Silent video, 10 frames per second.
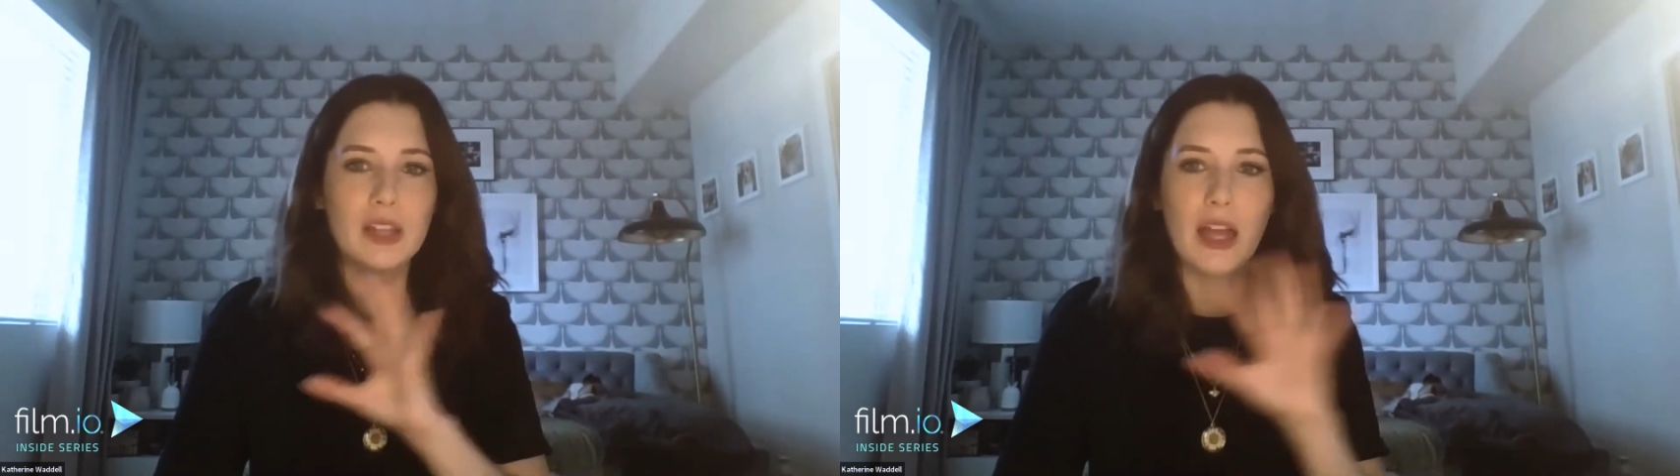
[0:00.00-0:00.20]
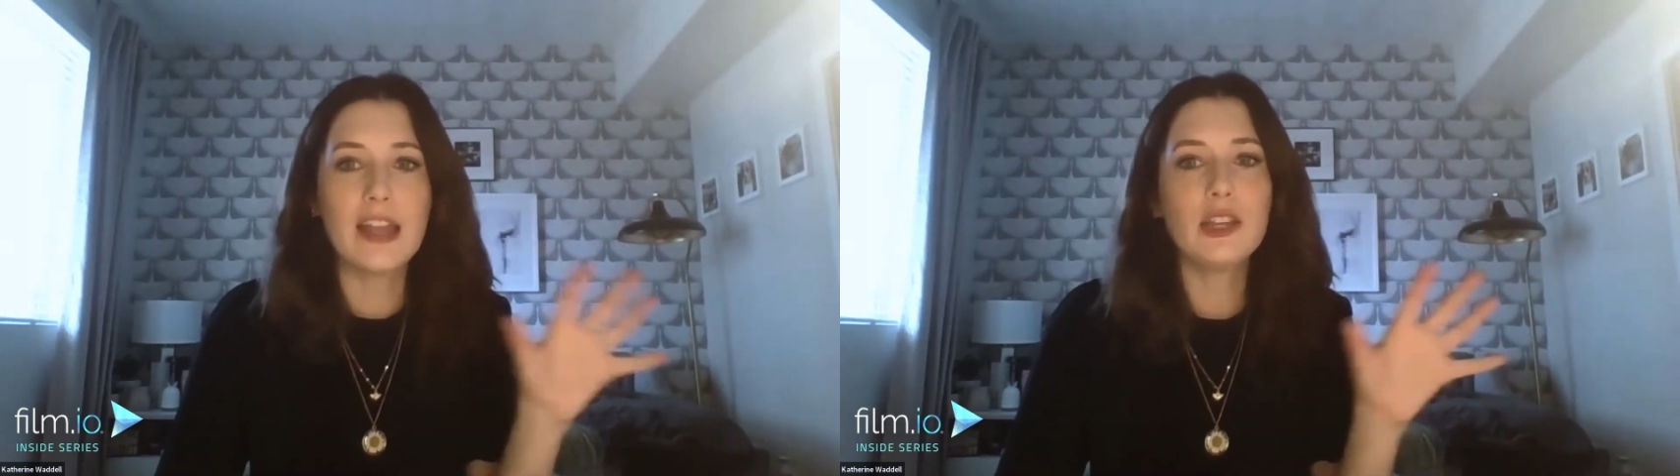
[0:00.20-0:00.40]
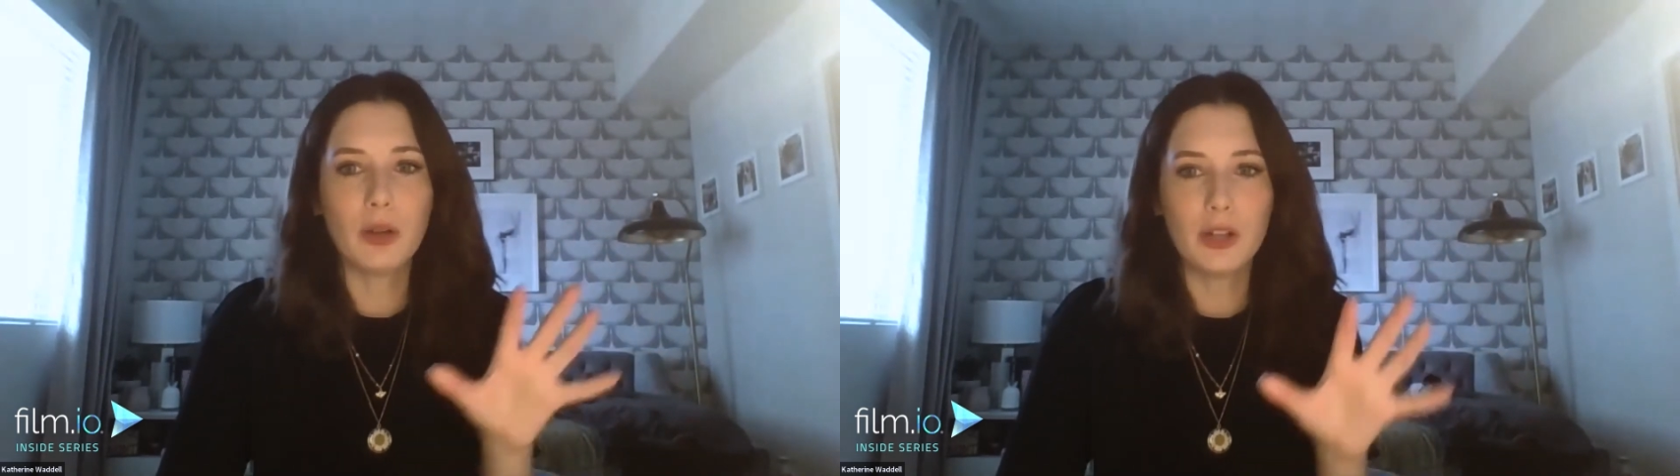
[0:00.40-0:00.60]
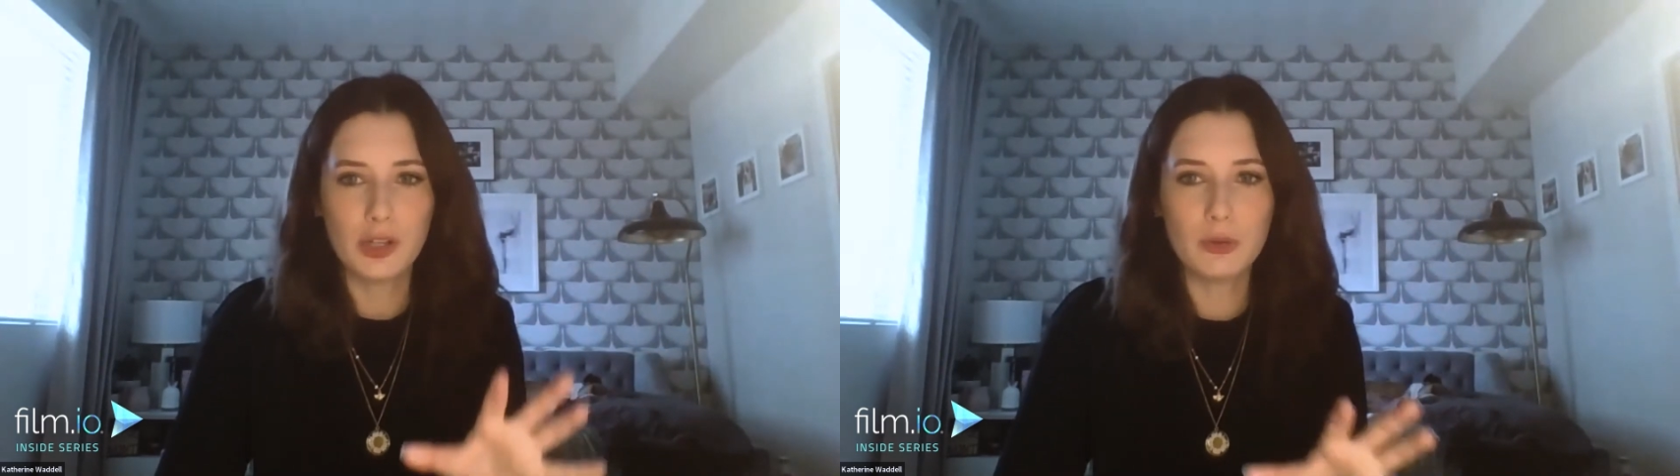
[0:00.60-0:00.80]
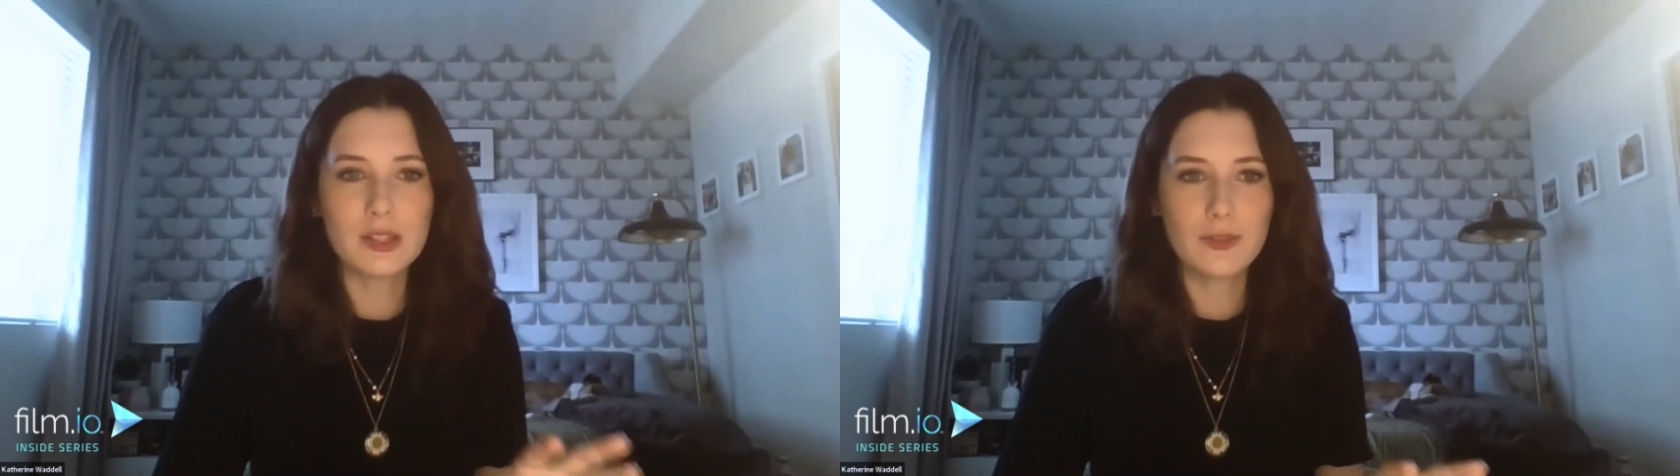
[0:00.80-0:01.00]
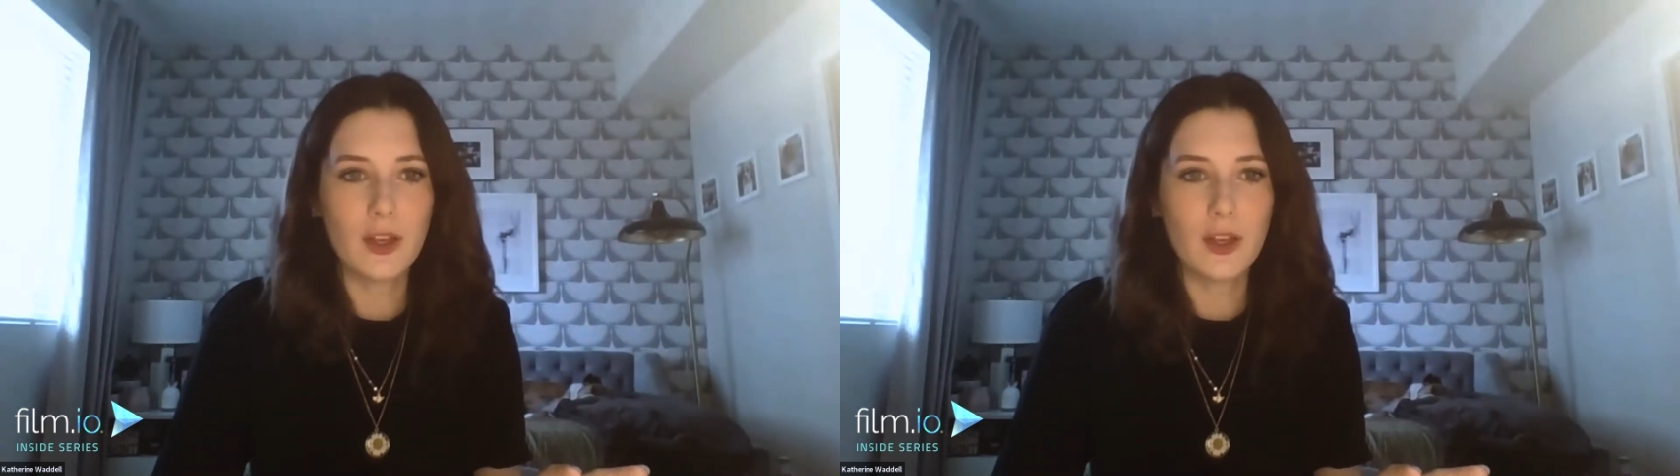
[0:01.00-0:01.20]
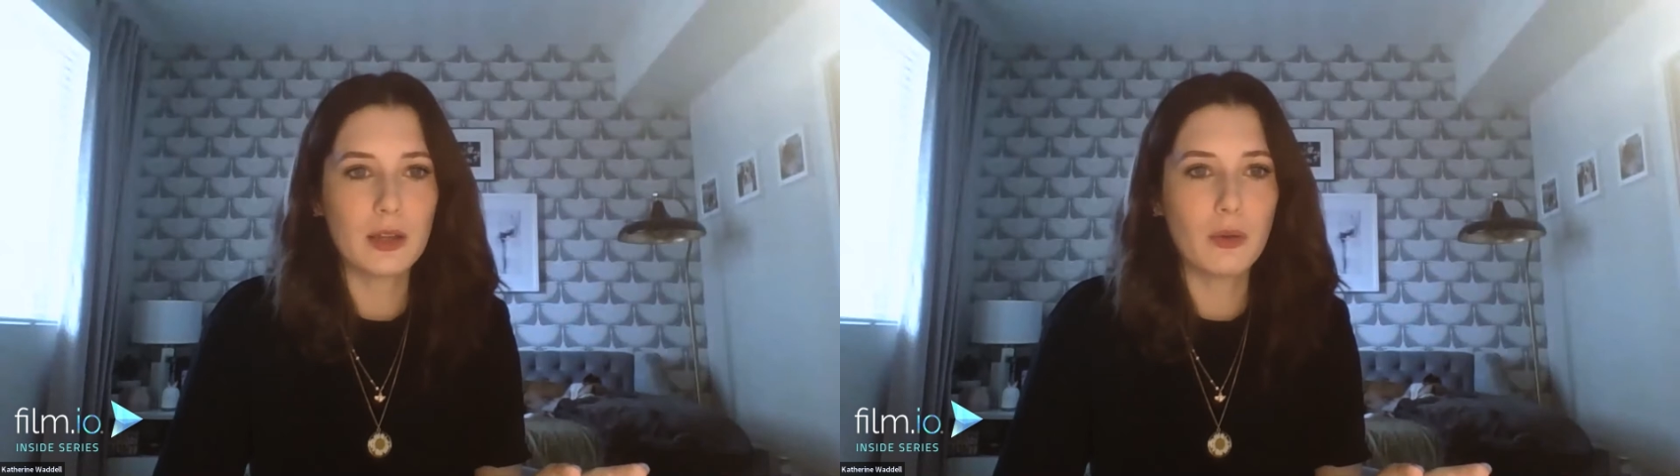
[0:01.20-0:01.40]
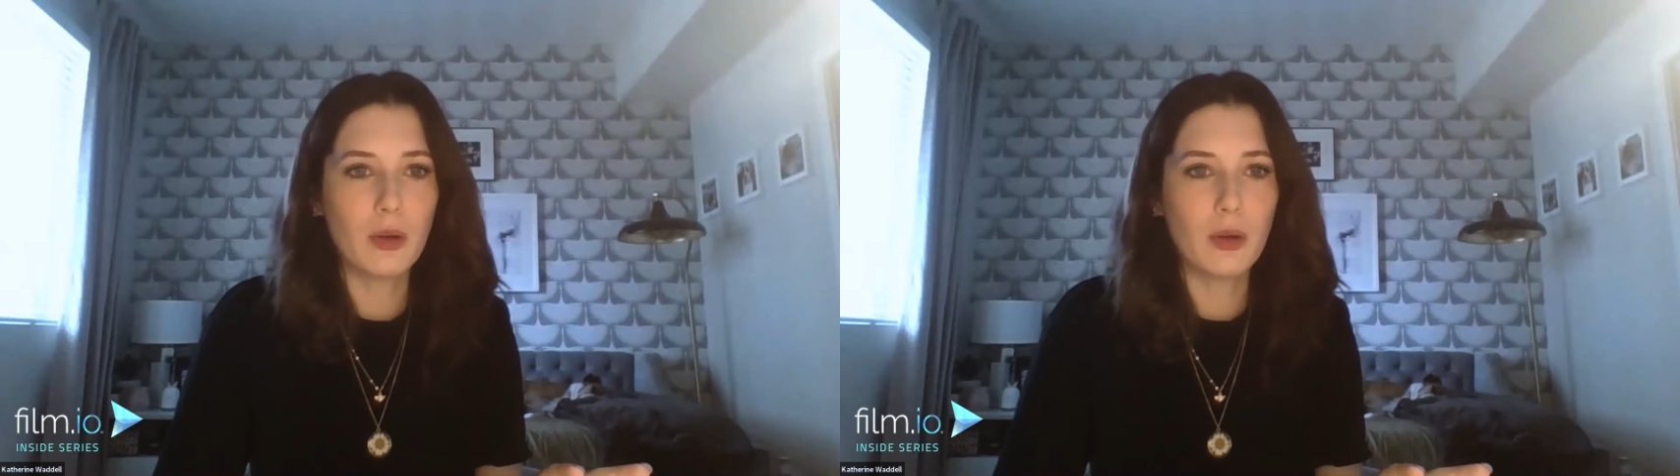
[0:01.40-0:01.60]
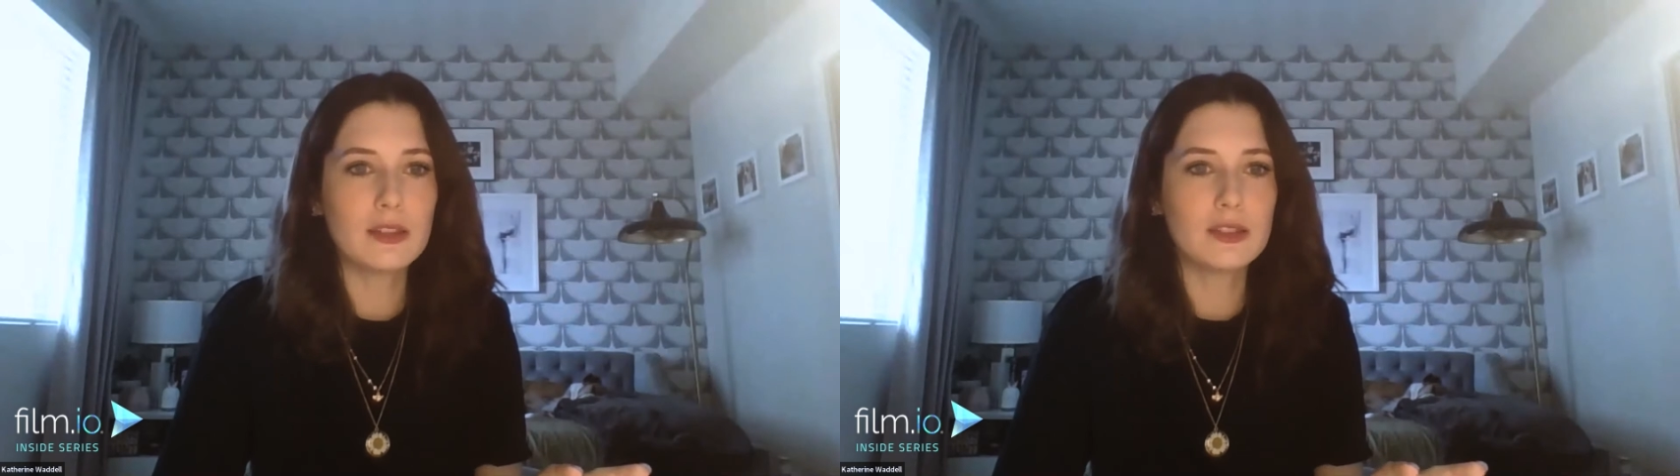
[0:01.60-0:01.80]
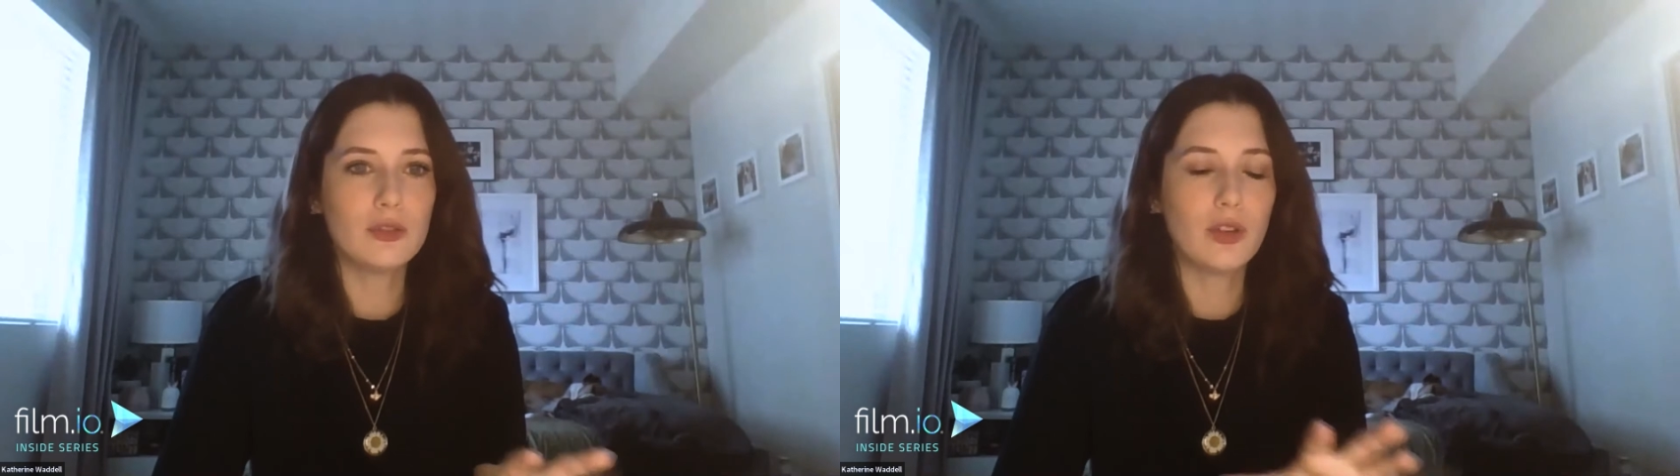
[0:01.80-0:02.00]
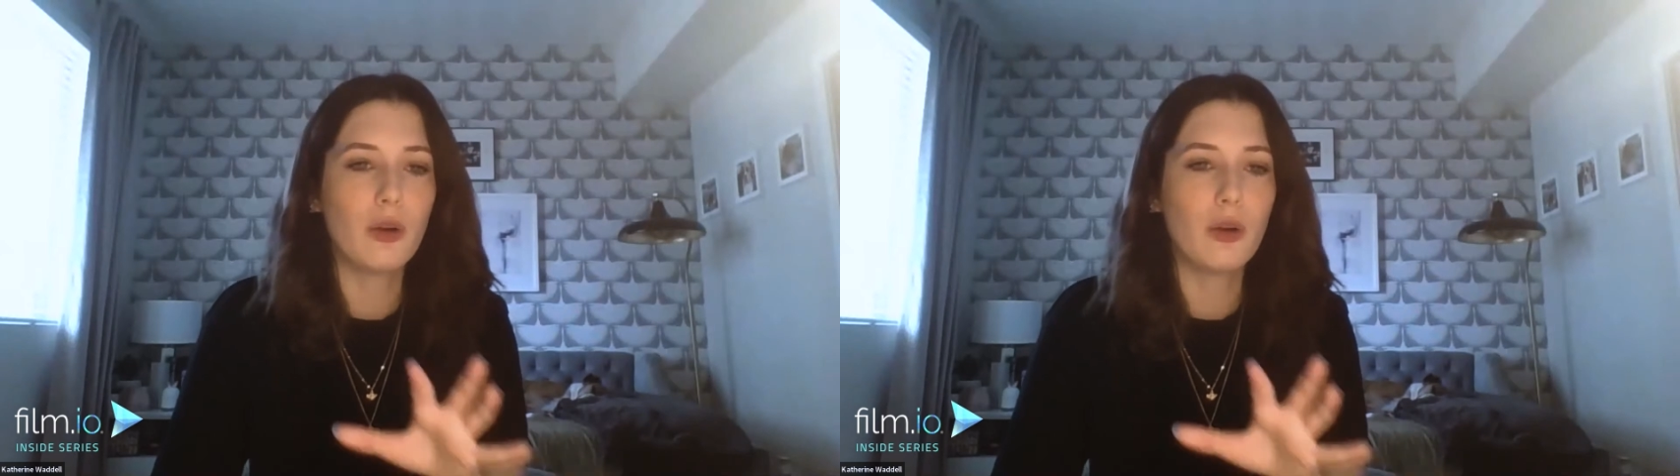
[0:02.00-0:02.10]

that anyone who was filming was,